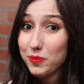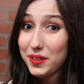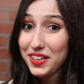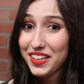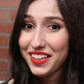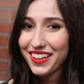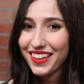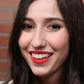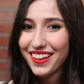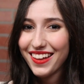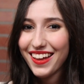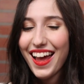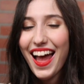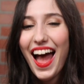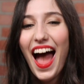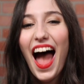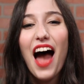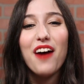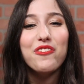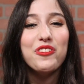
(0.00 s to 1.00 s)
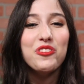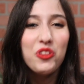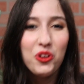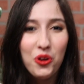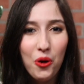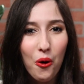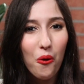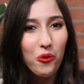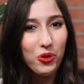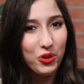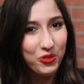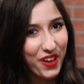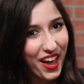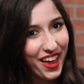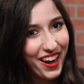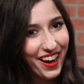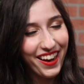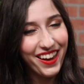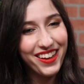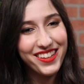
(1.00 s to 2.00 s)
me, having the goal of
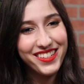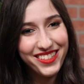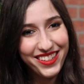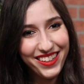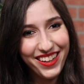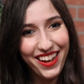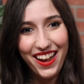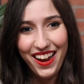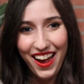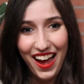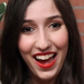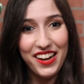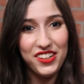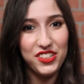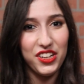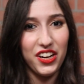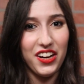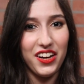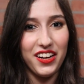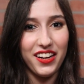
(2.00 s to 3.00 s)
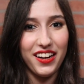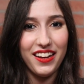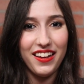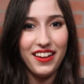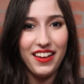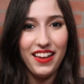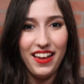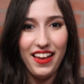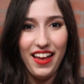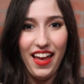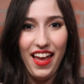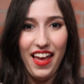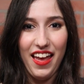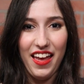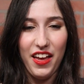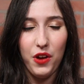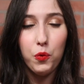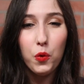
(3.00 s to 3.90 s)
getting a seeing eye dog, a